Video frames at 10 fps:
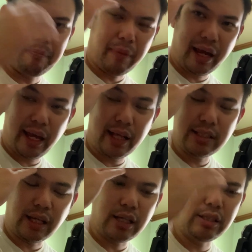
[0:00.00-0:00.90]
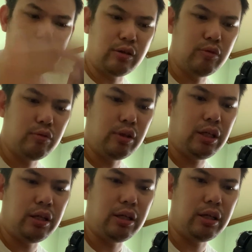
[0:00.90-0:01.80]
my head size is
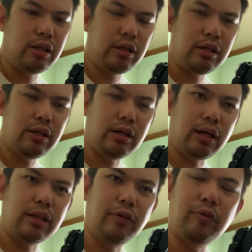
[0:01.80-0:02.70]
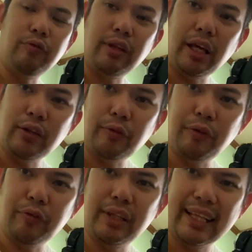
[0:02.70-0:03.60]
only I think 58 or
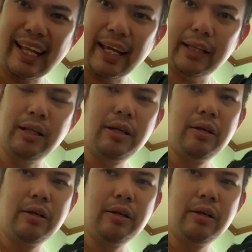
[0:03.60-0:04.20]
59